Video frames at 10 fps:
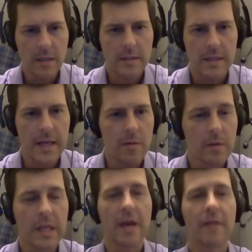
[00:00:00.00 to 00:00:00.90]
Today, we're
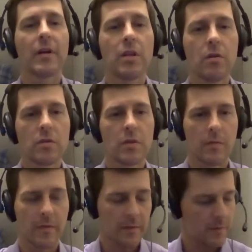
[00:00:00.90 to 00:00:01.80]
live on YouTube
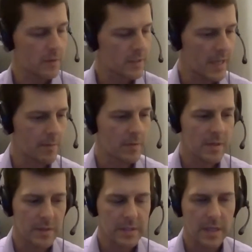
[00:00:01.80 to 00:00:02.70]
for the first time, which
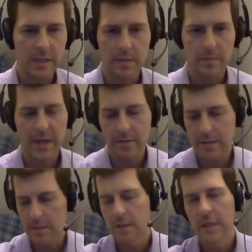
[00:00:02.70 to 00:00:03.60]
I'm excited about.